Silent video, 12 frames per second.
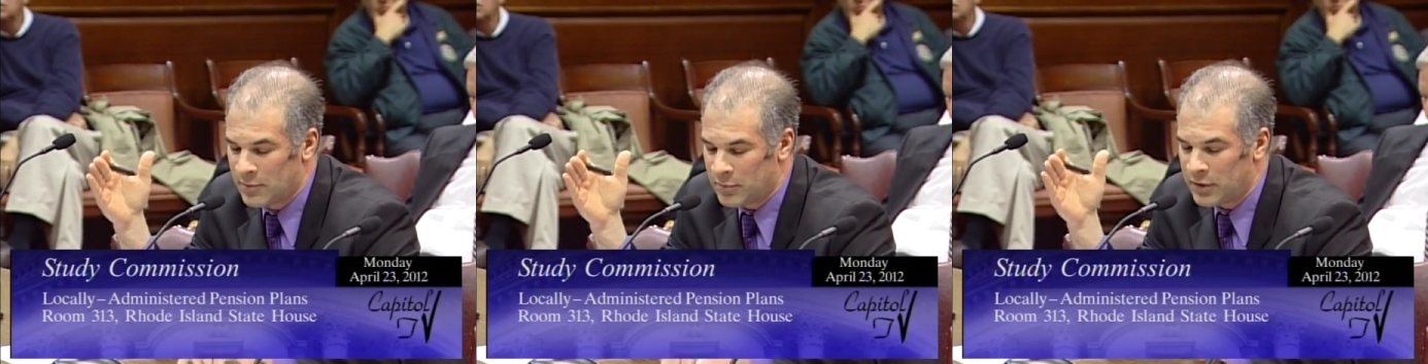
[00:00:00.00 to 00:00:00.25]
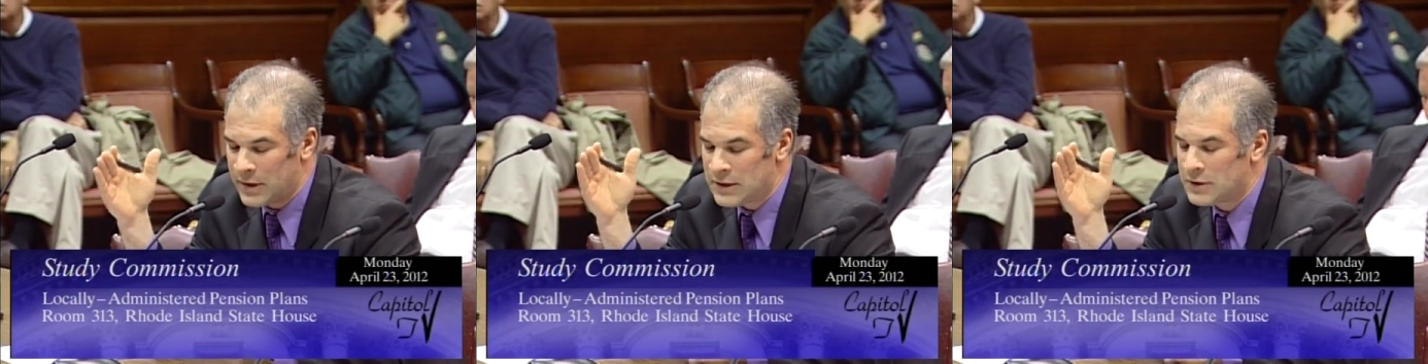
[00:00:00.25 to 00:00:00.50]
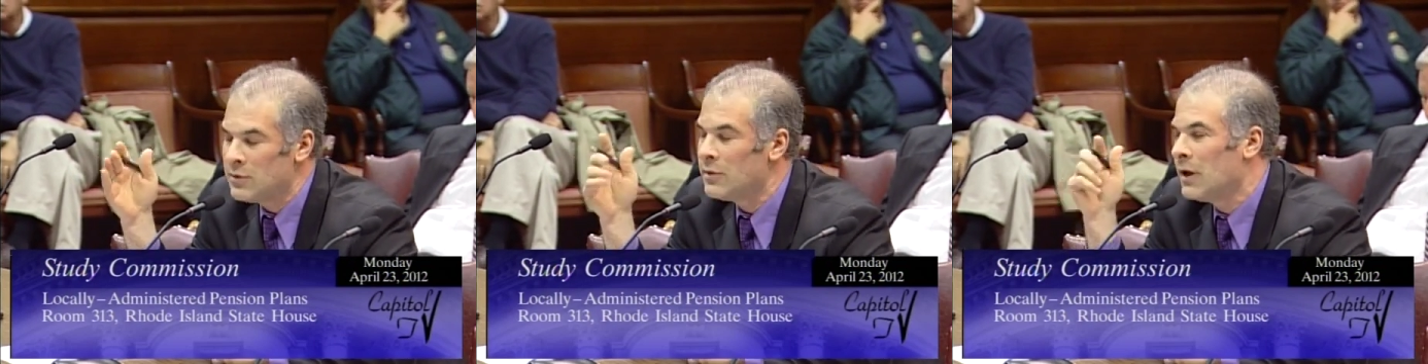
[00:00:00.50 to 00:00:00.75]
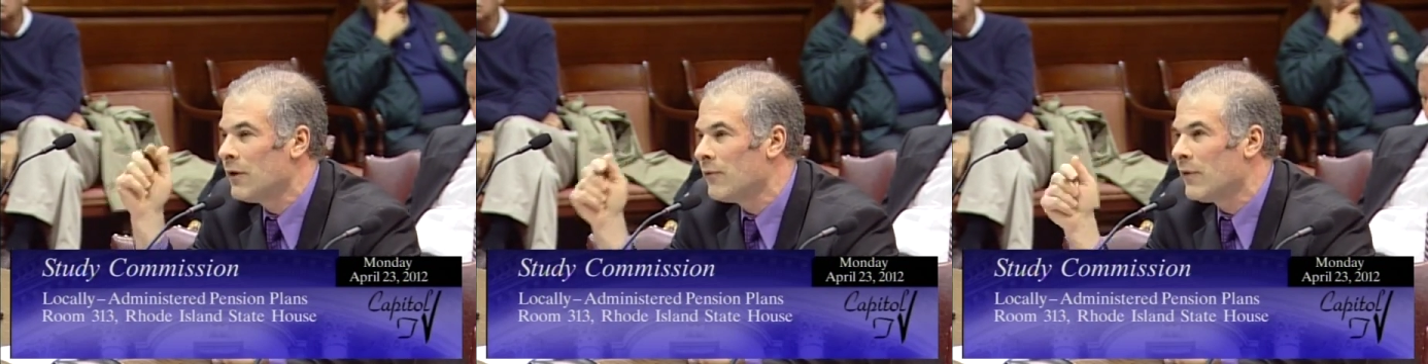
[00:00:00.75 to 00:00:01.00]
Police 2, the
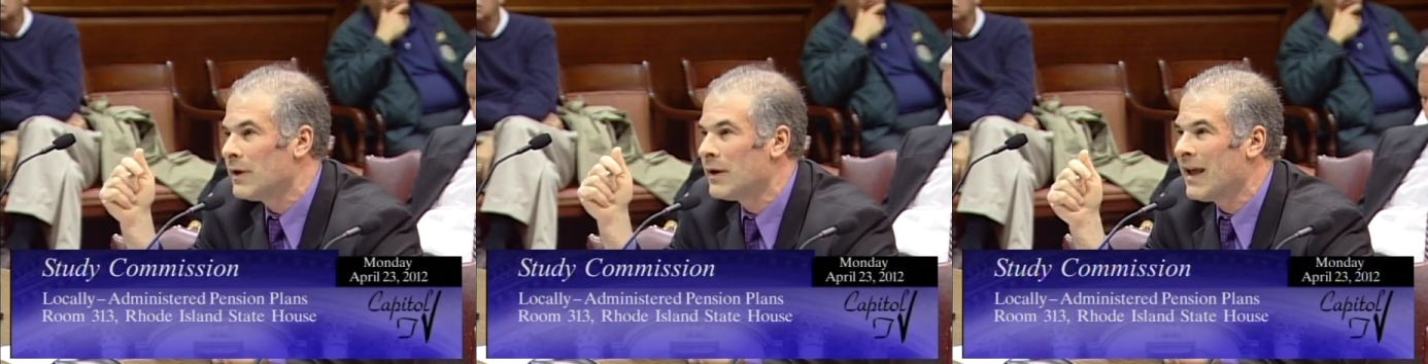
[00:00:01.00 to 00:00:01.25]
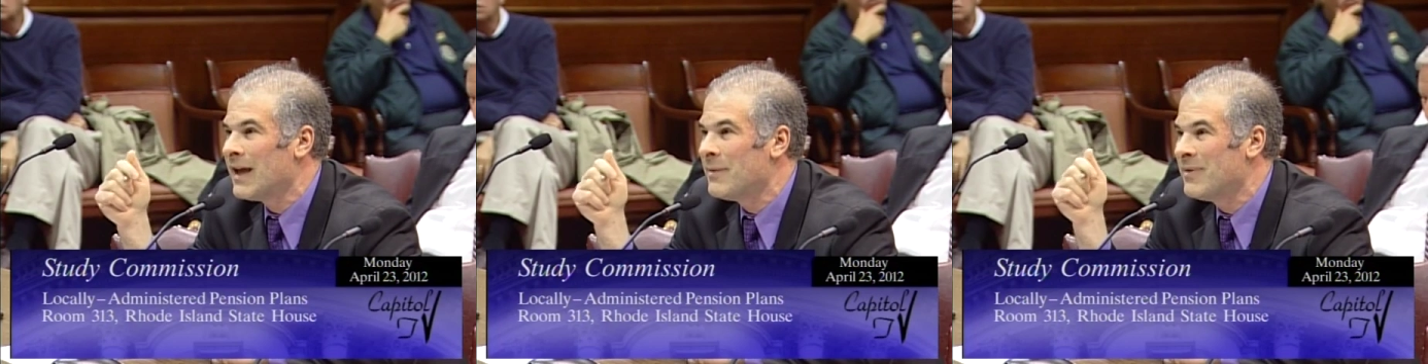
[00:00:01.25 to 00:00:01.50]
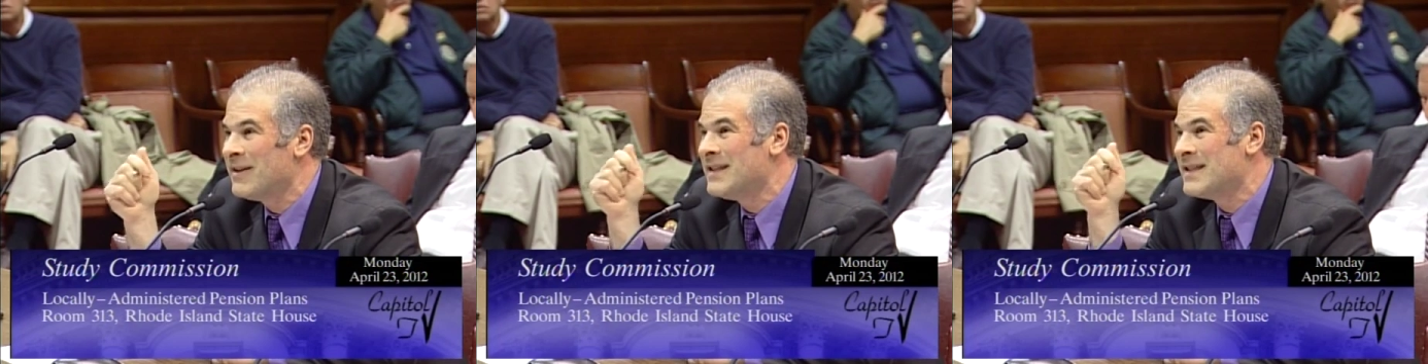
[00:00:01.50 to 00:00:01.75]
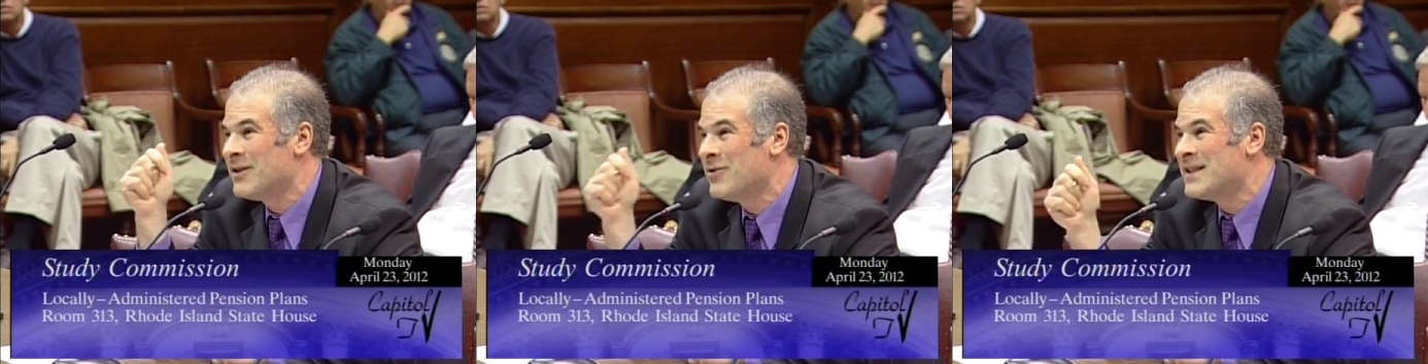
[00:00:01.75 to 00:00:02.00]
unfunded liabilities
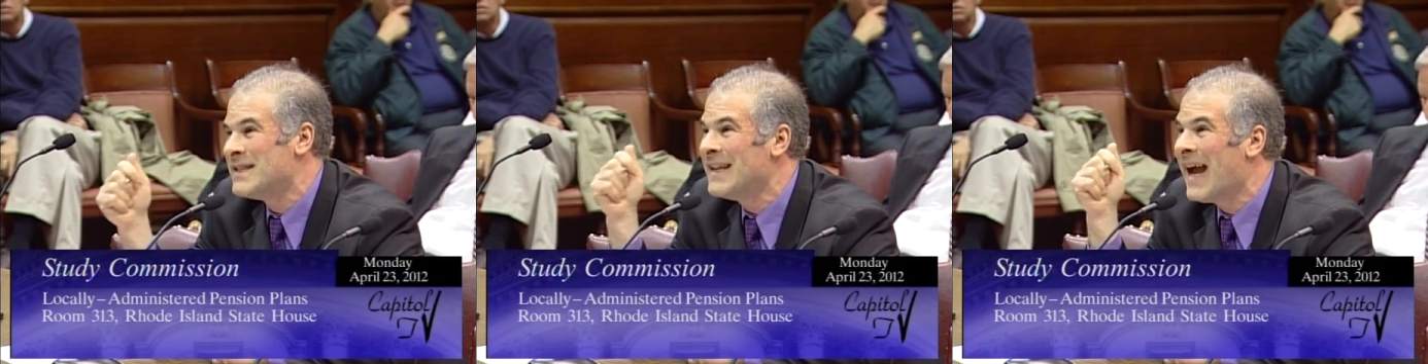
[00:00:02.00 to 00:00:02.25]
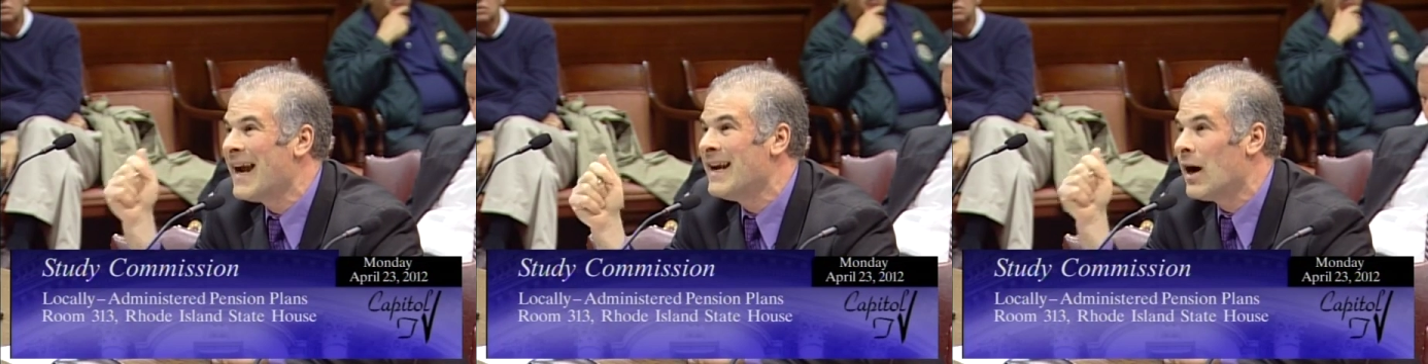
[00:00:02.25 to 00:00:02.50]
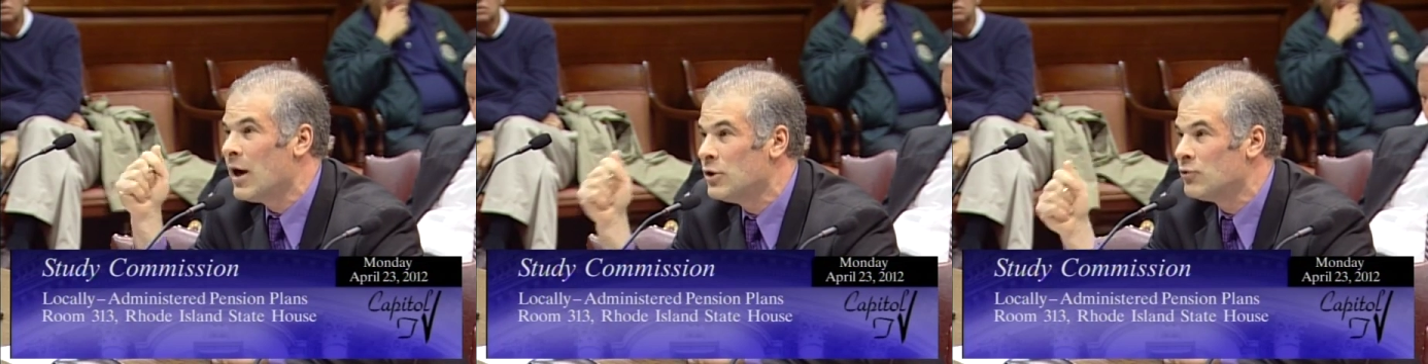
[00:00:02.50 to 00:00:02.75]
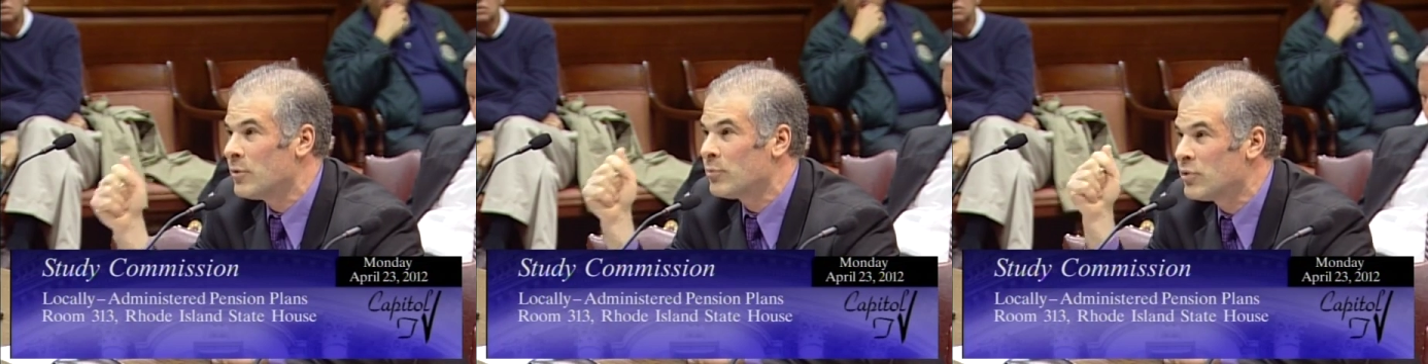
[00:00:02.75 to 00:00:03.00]
increased
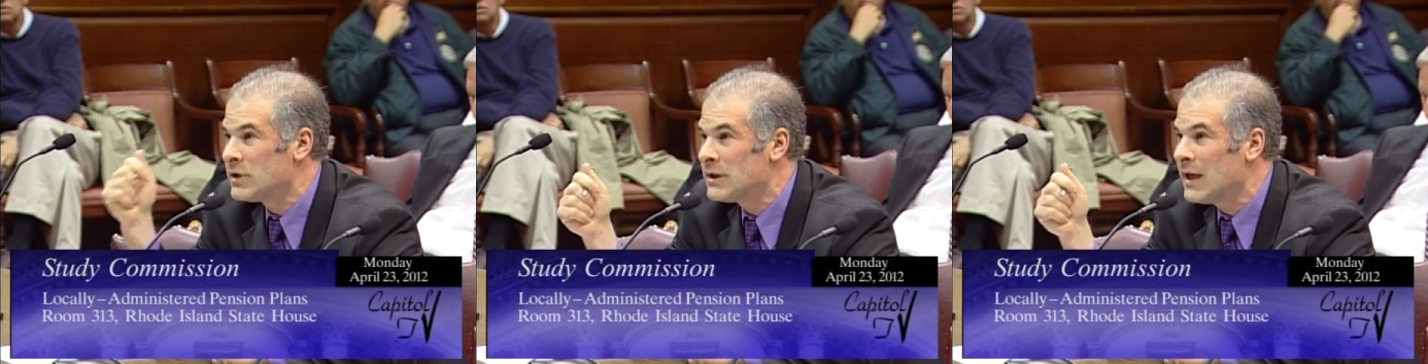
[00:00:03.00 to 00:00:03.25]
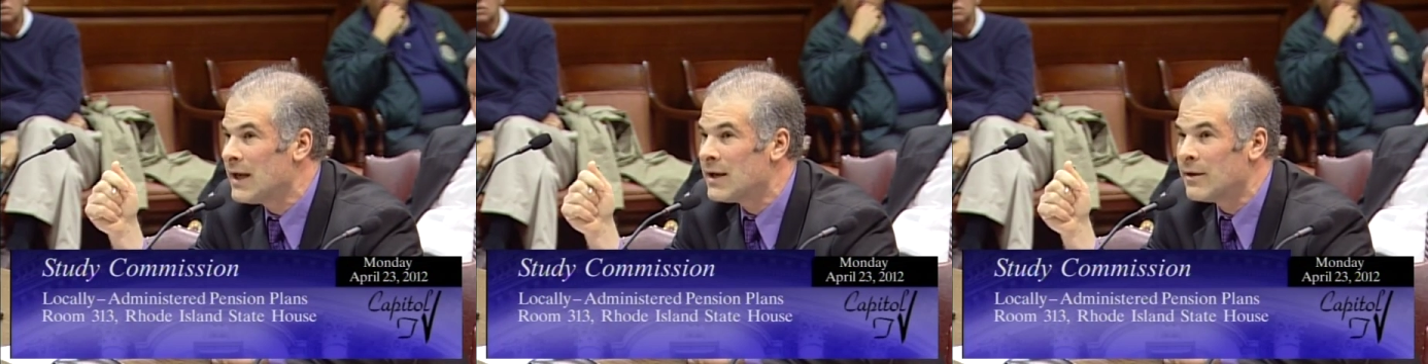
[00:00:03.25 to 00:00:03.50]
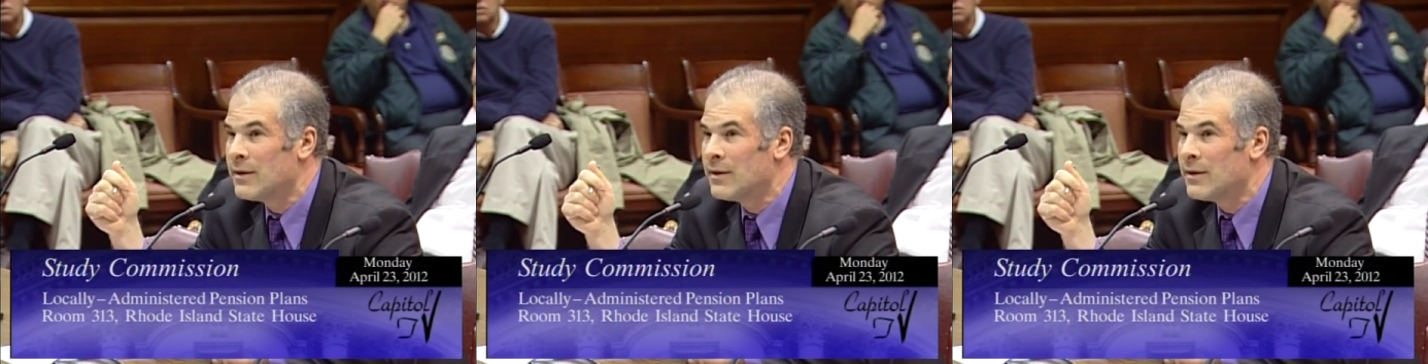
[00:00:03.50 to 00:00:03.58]
900%.